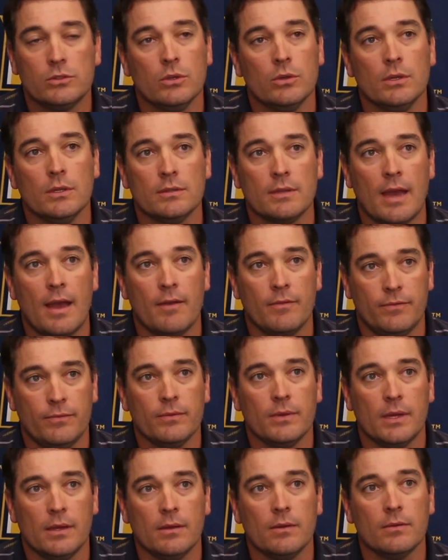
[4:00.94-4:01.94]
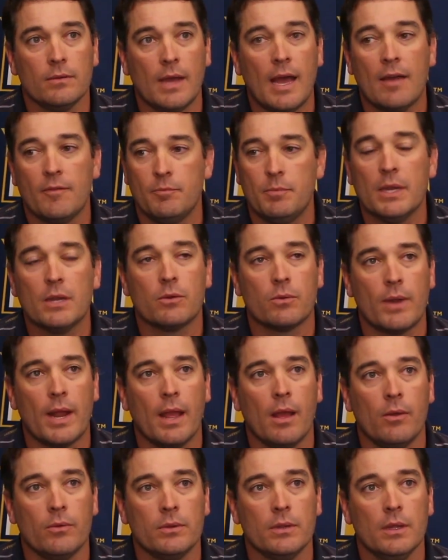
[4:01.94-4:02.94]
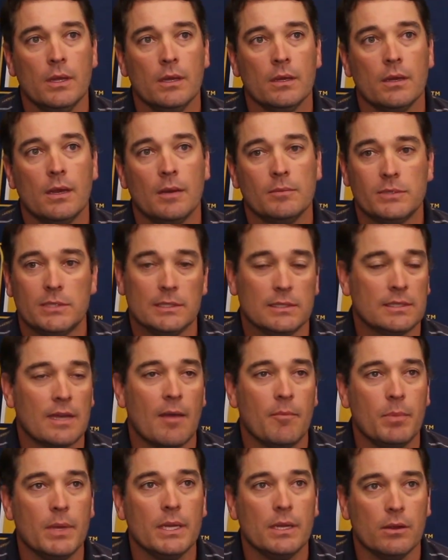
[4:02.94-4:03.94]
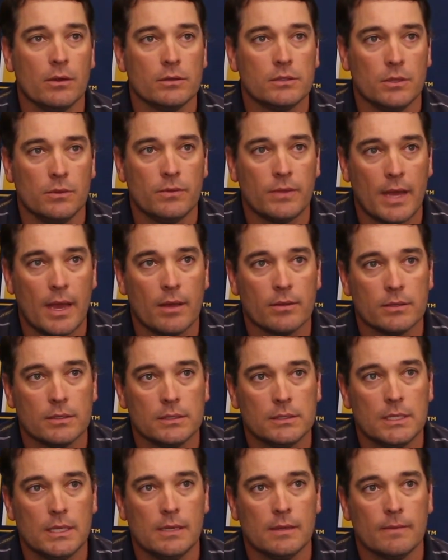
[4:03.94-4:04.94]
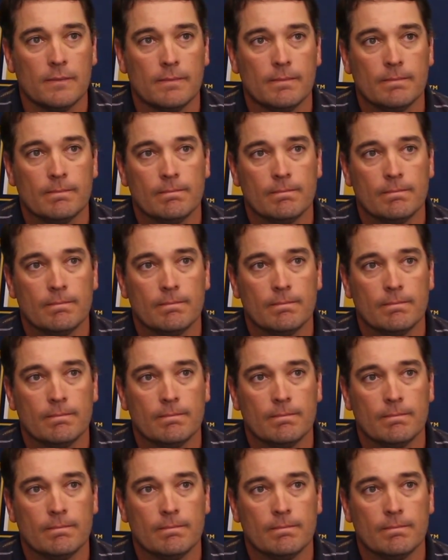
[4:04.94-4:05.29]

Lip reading: as good as I've been around since I've been here in 2010.